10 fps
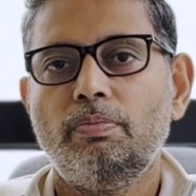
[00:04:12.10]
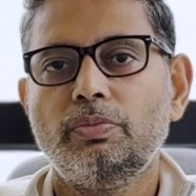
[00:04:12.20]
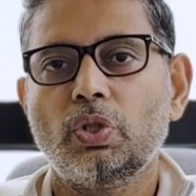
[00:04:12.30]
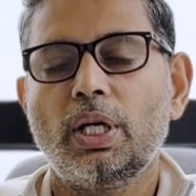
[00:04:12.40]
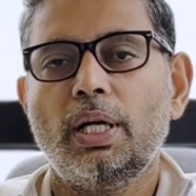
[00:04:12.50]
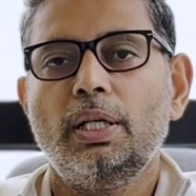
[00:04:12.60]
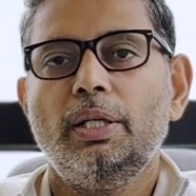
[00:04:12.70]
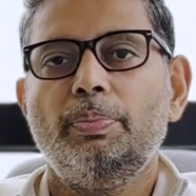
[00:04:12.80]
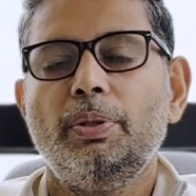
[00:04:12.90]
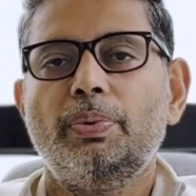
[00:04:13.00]
so
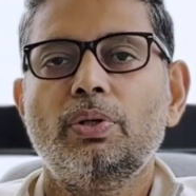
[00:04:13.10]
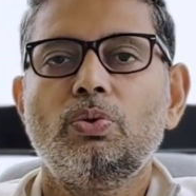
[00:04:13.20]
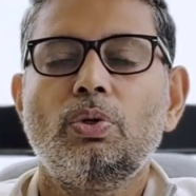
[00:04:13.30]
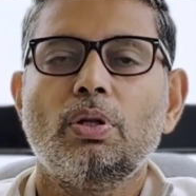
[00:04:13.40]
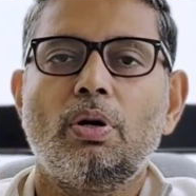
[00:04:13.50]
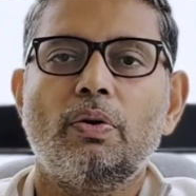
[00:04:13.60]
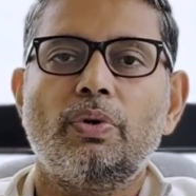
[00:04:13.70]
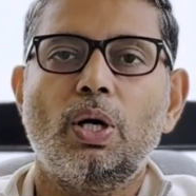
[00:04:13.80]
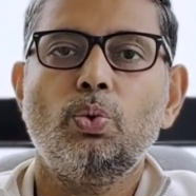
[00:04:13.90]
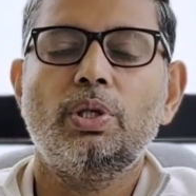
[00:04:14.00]
currently people do a lot
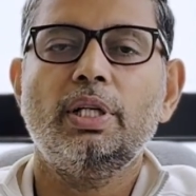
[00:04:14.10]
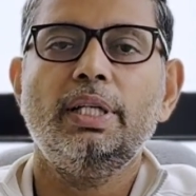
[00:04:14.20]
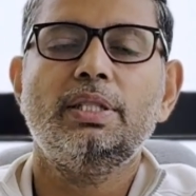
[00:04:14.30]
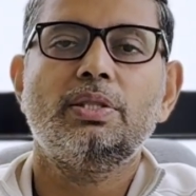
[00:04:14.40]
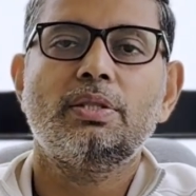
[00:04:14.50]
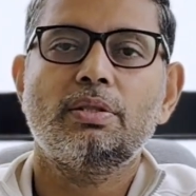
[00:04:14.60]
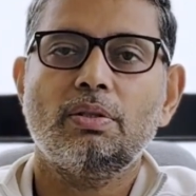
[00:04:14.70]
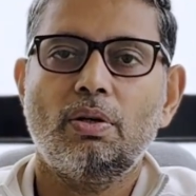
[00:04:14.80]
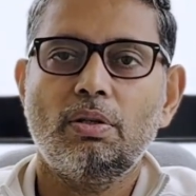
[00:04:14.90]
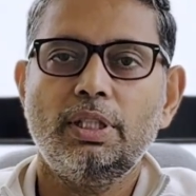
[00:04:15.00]
of outreach
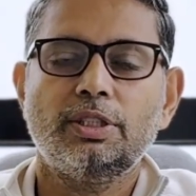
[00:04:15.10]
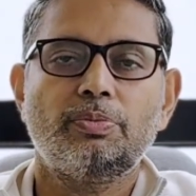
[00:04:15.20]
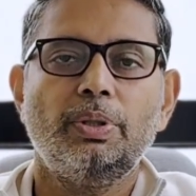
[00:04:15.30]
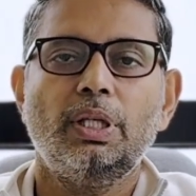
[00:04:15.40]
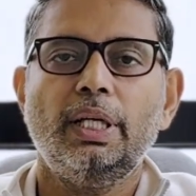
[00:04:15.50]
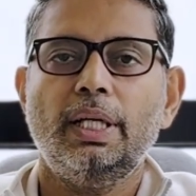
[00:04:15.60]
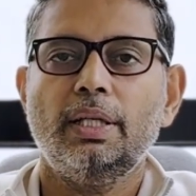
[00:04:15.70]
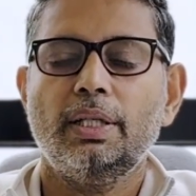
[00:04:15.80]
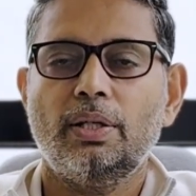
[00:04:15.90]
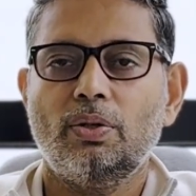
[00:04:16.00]
or list
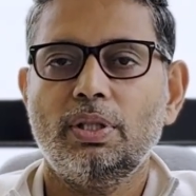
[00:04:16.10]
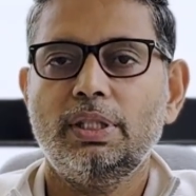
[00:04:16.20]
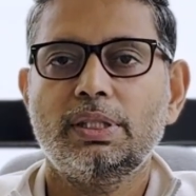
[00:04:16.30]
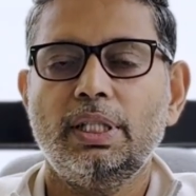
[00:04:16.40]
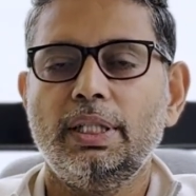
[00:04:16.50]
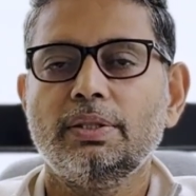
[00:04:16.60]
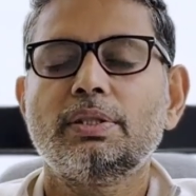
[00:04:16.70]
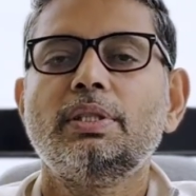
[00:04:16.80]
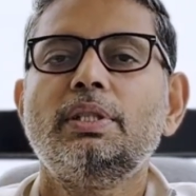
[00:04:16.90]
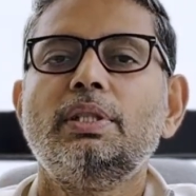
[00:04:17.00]
building and all these things.
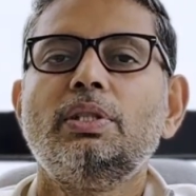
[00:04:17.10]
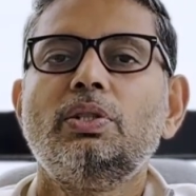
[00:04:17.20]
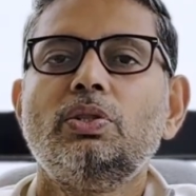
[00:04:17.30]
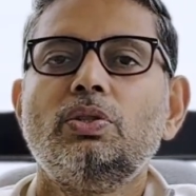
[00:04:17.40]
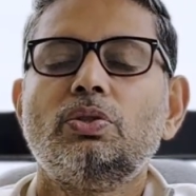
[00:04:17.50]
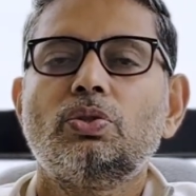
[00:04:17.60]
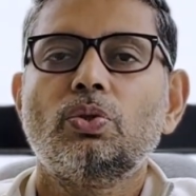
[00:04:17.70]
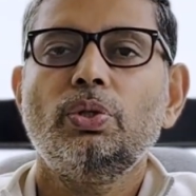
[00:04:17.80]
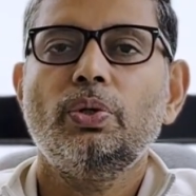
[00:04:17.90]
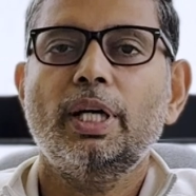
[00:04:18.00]

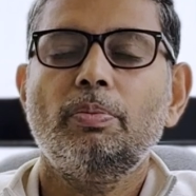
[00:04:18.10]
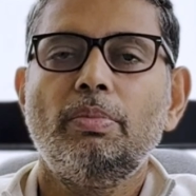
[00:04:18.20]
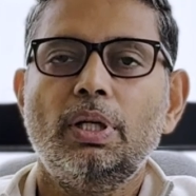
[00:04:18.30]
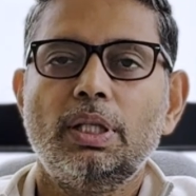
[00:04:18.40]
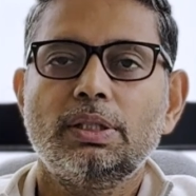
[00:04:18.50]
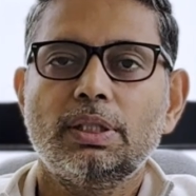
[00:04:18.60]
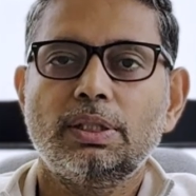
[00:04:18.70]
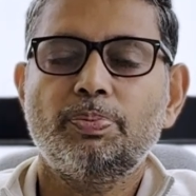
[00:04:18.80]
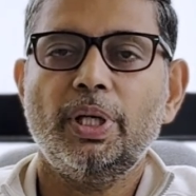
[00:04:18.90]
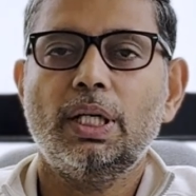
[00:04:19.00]
So you can build a
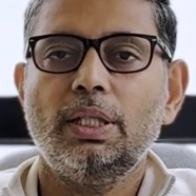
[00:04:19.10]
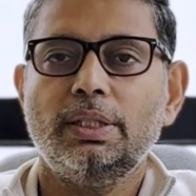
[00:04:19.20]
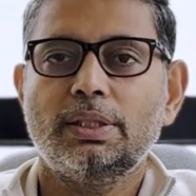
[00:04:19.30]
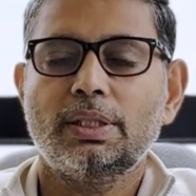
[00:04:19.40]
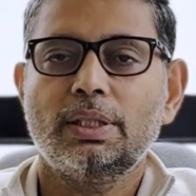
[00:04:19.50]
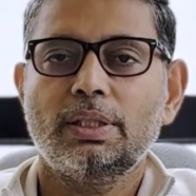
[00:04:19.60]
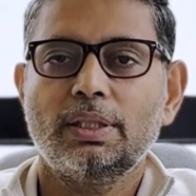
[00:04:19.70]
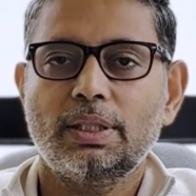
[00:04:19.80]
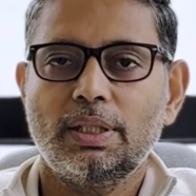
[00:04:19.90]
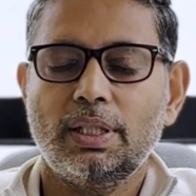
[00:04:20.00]
suspect list,
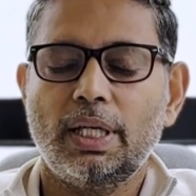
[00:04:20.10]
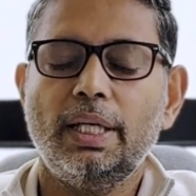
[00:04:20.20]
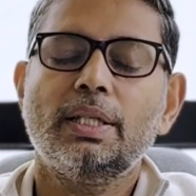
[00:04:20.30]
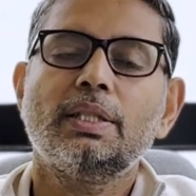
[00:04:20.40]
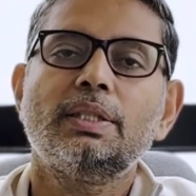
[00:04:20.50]
right?